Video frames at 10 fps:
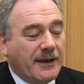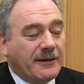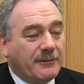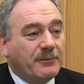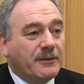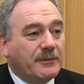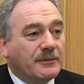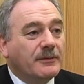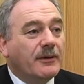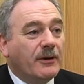getting
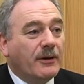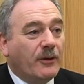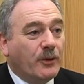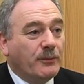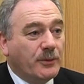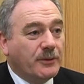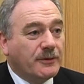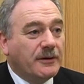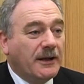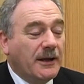people on board,